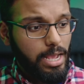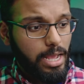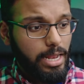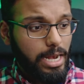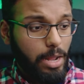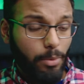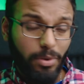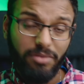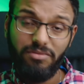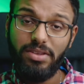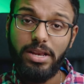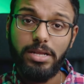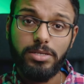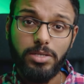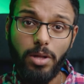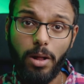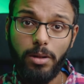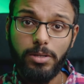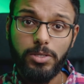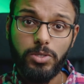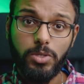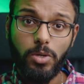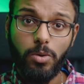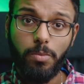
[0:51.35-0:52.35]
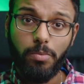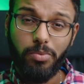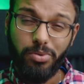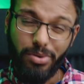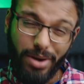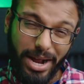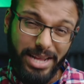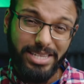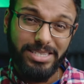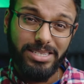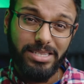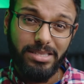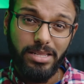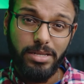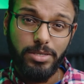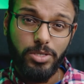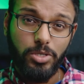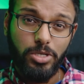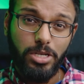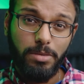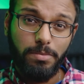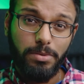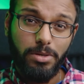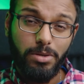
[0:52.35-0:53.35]
Now, NVIDIA is also pricing these
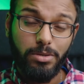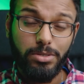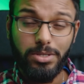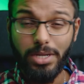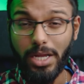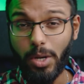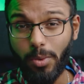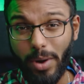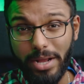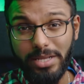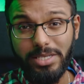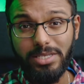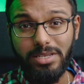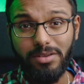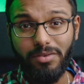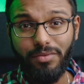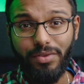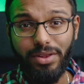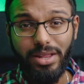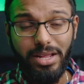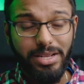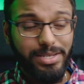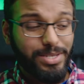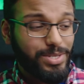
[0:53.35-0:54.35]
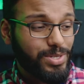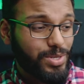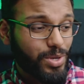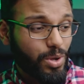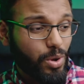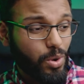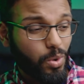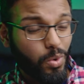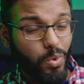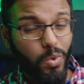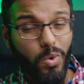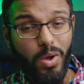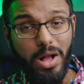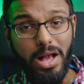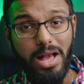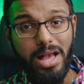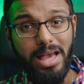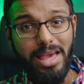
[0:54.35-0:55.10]
G P Us aggressively, so